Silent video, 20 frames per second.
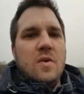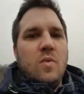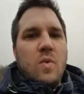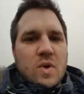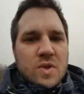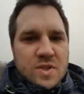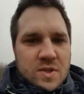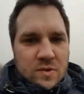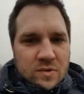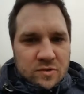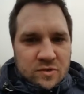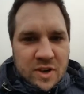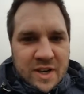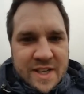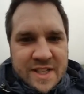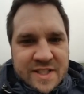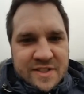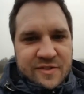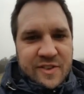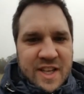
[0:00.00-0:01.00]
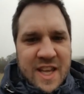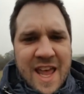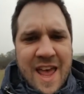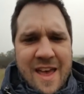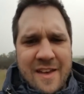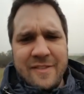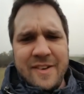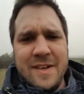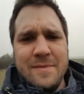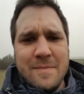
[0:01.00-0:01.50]
What a race for
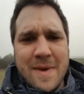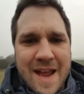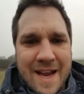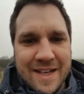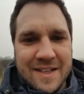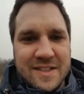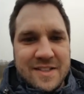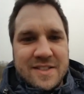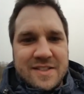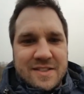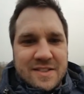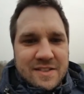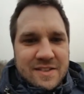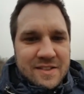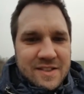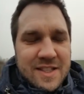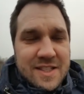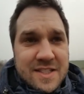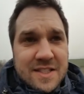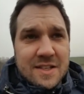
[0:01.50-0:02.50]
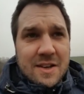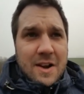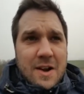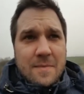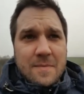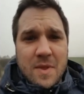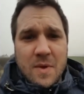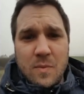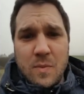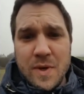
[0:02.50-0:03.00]
Kevin Magnussen. This
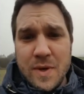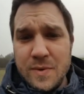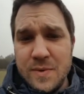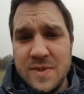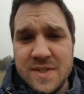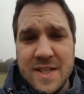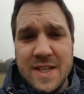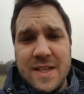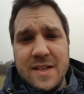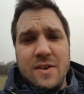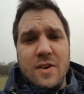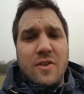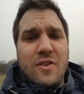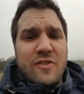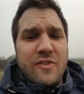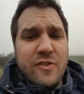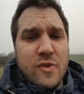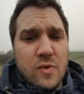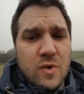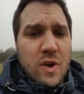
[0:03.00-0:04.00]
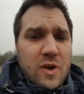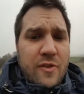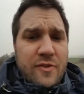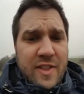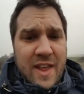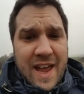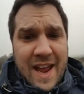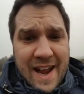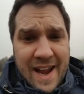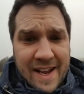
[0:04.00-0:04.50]
time the wheels did not fall off
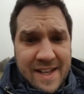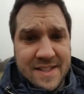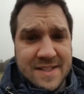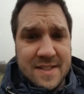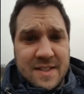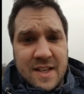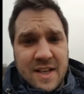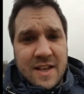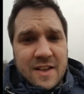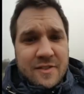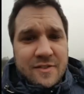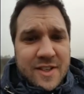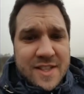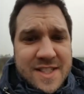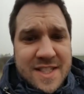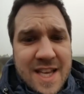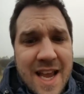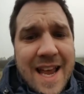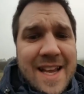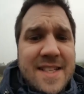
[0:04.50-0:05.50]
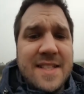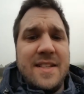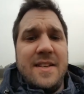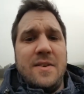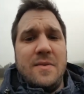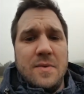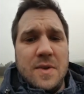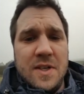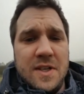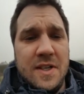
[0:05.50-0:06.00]
the Haas.
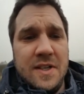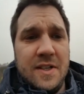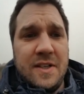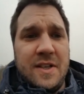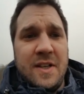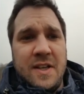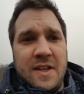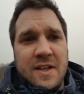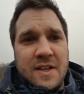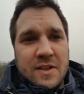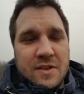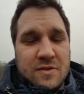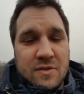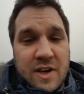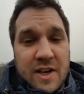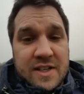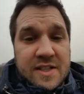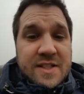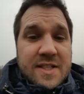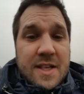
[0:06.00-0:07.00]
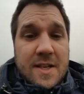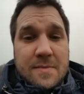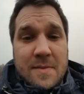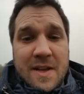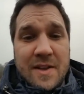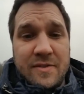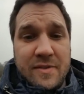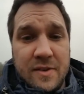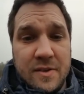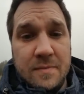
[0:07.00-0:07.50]
Fantastic work, great team
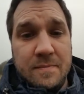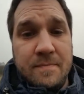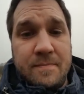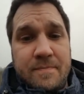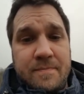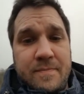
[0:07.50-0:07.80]
effort.